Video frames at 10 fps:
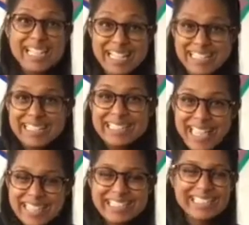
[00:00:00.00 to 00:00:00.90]

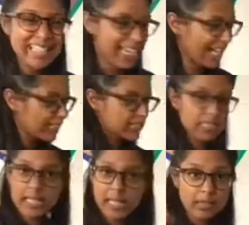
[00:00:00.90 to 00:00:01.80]
Yes, it has. And it
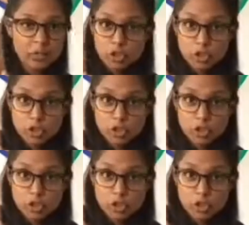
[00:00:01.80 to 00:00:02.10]
hasn't just